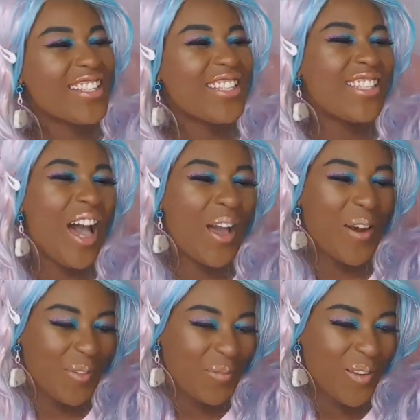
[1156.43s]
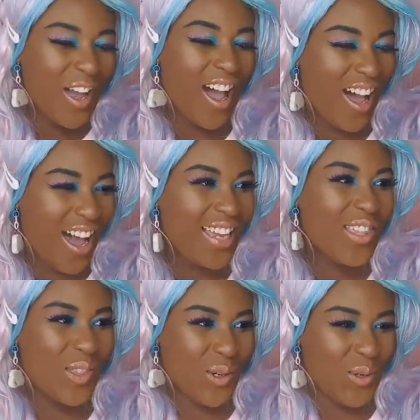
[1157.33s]
So, I
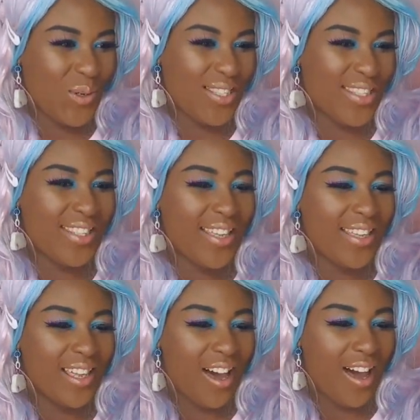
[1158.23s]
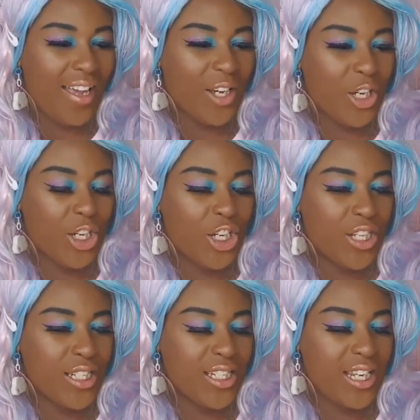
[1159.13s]
thought that I
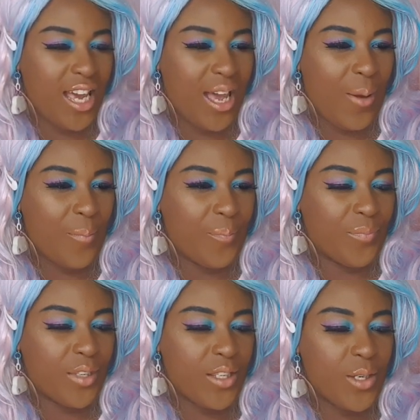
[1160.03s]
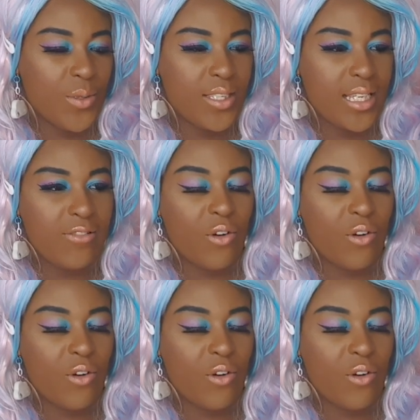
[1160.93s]
could use this